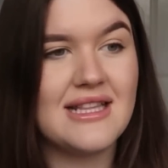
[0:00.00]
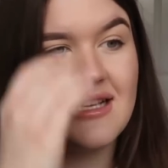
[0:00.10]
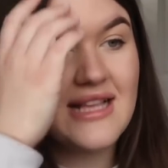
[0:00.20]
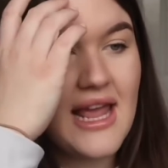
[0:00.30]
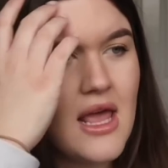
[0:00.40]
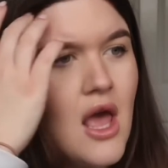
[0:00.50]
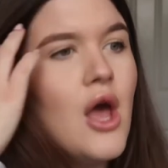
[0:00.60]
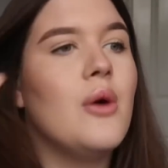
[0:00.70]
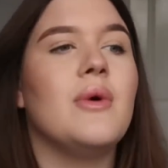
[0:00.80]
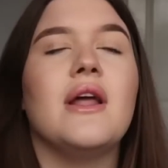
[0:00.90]
They say,
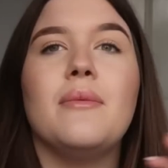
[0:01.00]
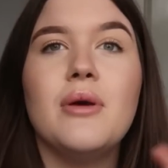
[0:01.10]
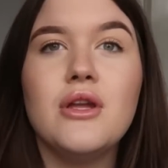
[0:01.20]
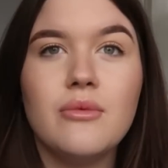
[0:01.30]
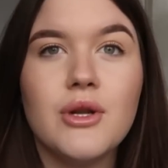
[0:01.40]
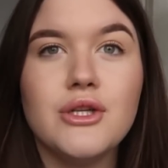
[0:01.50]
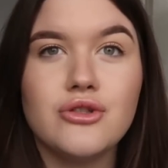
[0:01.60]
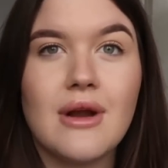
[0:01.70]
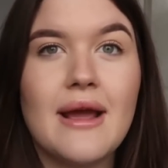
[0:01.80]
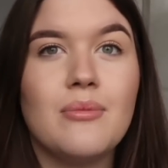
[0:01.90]
we're going to put you on a
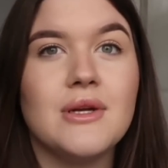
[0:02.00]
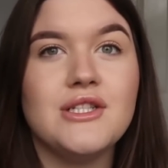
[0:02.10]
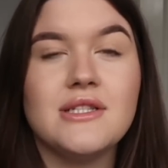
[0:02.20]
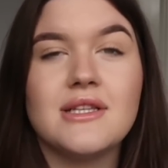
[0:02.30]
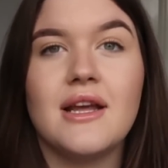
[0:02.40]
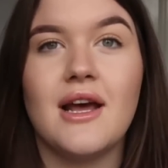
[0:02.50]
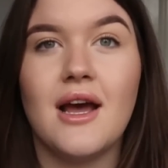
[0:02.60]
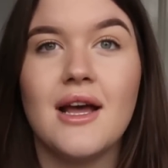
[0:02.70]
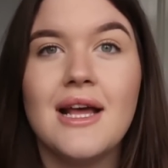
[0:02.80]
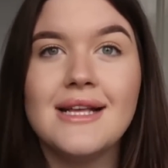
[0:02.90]
drip, which is going
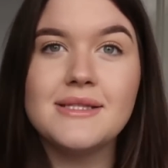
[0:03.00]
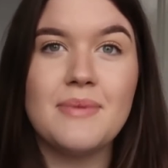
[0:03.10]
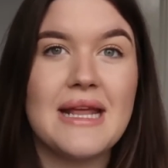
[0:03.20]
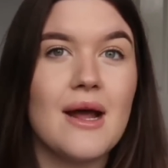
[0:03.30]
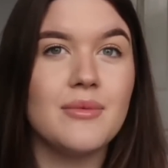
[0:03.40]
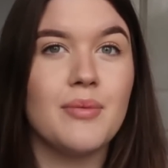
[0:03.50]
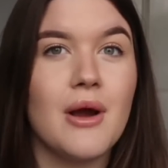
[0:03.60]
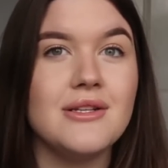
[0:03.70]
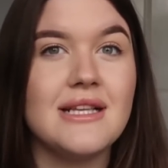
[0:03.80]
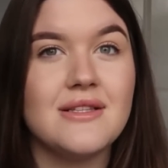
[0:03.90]
to speed up the
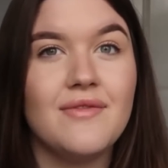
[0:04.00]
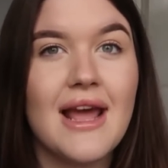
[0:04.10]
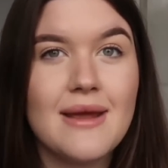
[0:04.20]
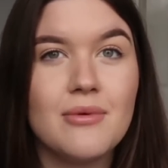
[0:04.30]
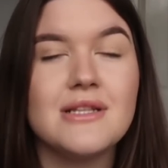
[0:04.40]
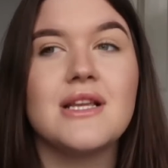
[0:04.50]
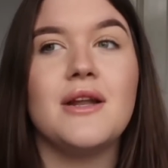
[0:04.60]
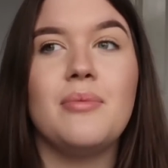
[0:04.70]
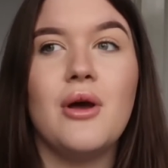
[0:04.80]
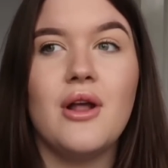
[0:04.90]
process of labour. It's
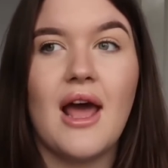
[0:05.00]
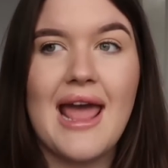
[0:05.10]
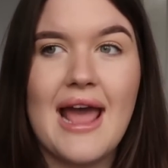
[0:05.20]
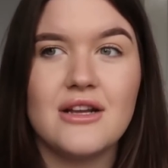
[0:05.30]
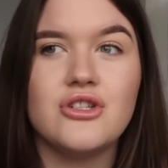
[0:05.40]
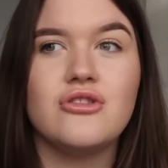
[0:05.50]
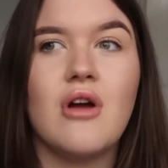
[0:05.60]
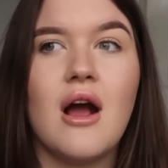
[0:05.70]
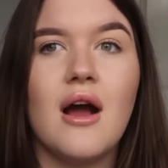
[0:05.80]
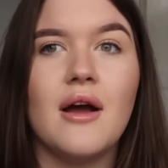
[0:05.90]
going to put like
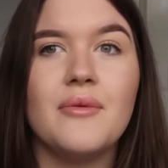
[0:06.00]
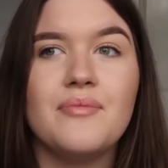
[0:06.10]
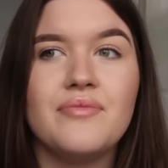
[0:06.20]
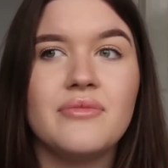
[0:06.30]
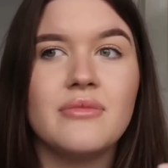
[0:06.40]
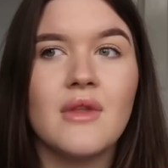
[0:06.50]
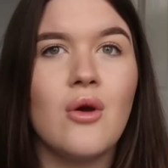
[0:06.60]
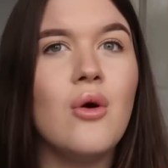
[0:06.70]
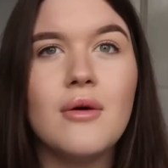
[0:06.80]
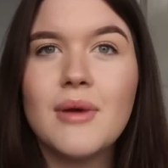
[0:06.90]
extra
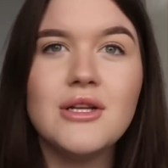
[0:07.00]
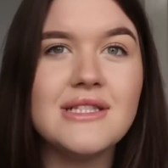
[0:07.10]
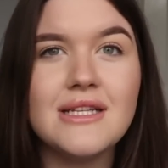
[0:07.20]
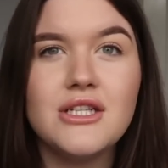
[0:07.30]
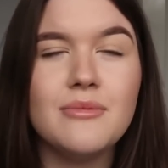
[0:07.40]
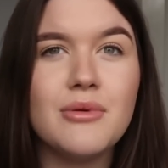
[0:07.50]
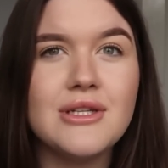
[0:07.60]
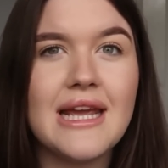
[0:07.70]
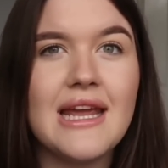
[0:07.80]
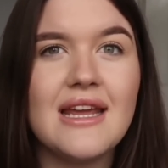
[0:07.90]
hormones into your
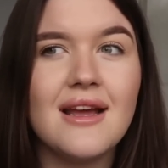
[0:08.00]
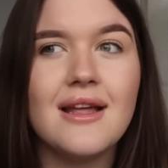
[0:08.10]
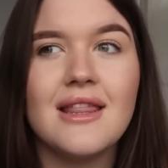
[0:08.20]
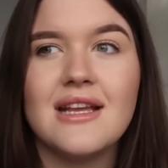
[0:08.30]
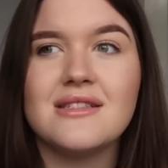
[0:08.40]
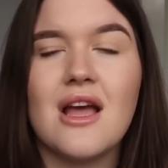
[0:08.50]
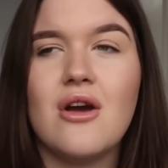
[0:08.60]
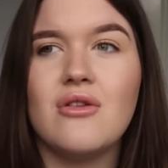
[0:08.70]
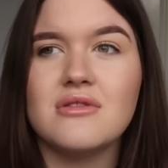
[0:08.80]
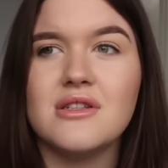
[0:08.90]
body. I think it's like
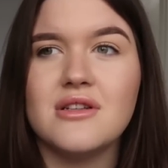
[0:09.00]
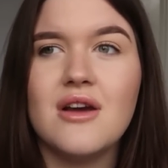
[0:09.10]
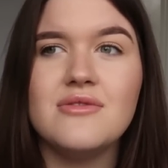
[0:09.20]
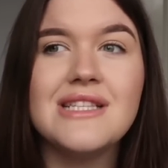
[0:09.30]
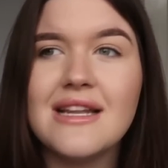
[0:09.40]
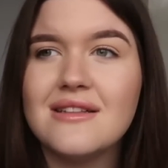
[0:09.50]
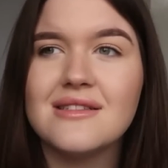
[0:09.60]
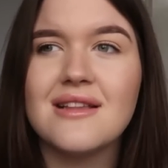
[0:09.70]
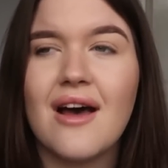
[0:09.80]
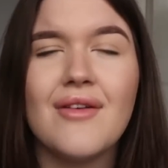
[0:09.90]
oxytocin and
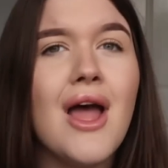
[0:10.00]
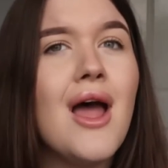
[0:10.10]
stuff.